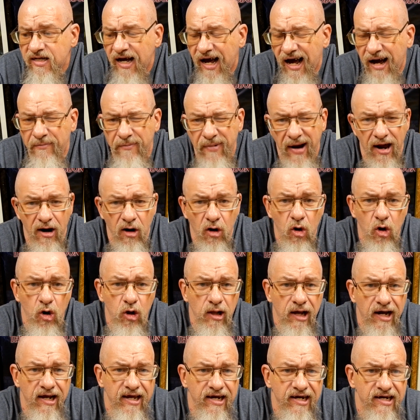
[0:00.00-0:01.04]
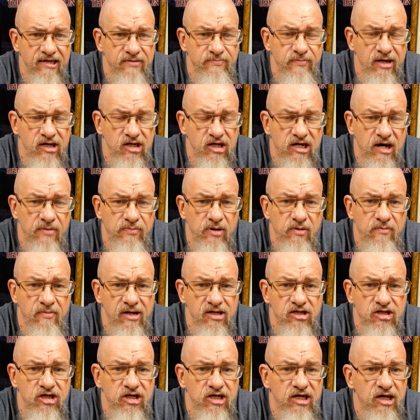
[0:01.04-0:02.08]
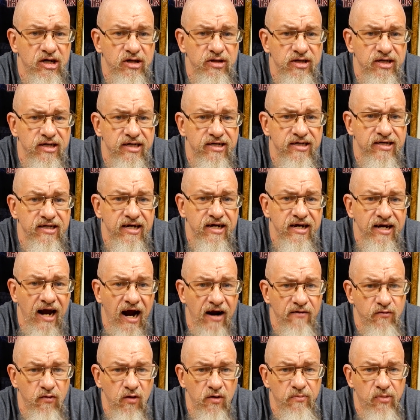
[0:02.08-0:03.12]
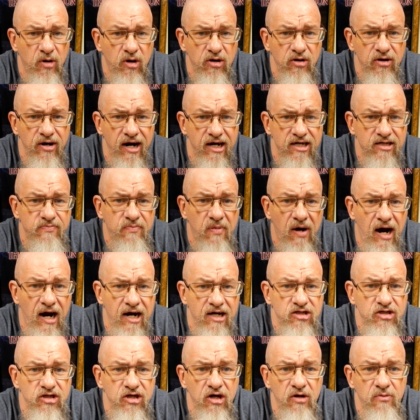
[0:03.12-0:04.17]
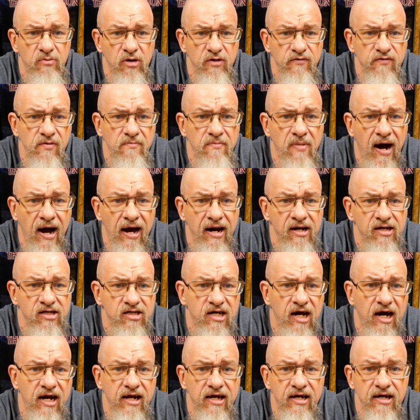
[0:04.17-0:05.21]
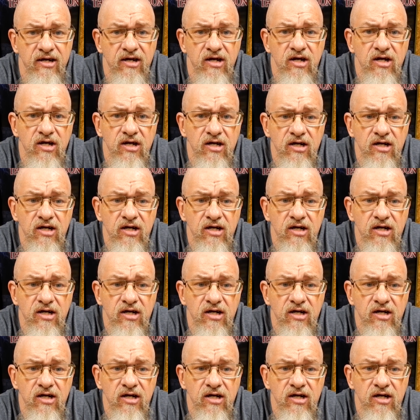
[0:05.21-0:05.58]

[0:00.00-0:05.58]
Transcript: Um, not a whole lot. Like I mentioned a couple months ago, the after we bought our Xbox, you know, movie buying has kind of